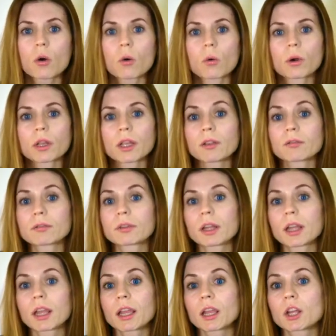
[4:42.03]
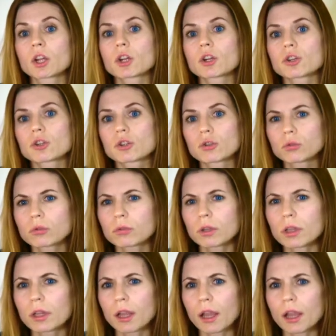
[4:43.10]
or if they should
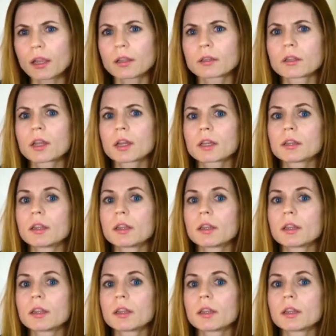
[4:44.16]
retain